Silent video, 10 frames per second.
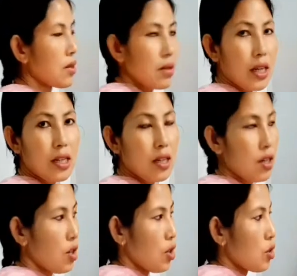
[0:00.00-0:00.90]
right?
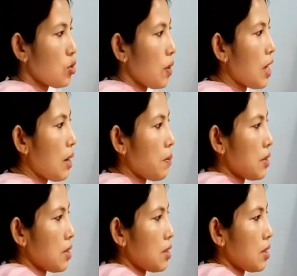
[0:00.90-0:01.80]
So what
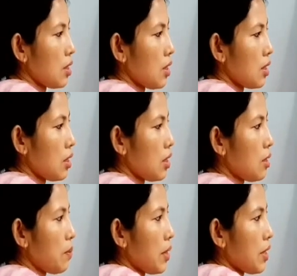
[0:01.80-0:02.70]
happens?
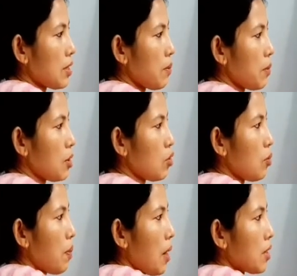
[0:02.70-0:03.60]
It breaks up into
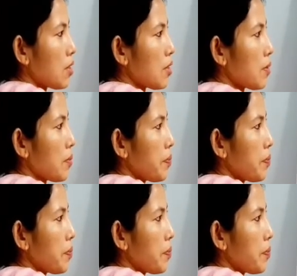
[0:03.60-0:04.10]
parts.